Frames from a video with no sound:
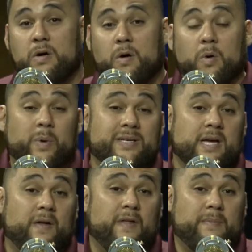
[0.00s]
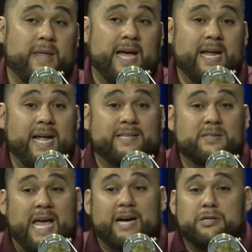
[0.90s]
or we tell them that
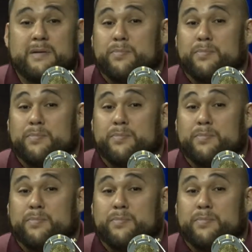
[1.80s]
it's actually